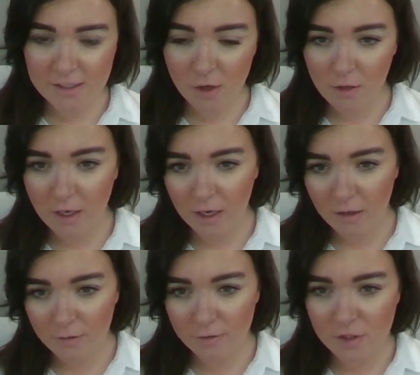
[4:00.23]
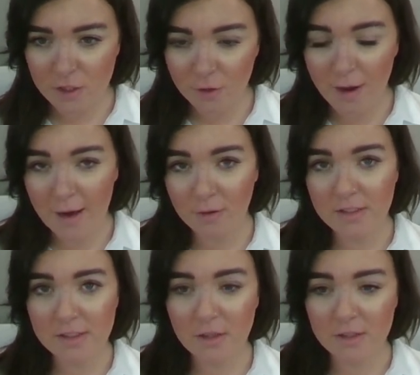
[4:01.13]
soccer for 2
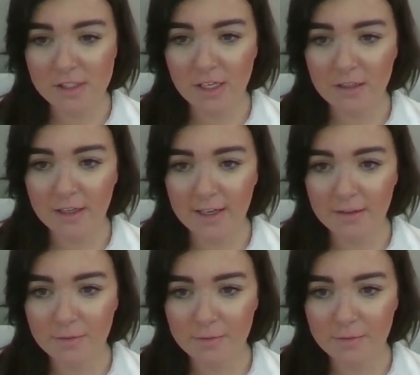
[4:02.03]
hours on Sunday.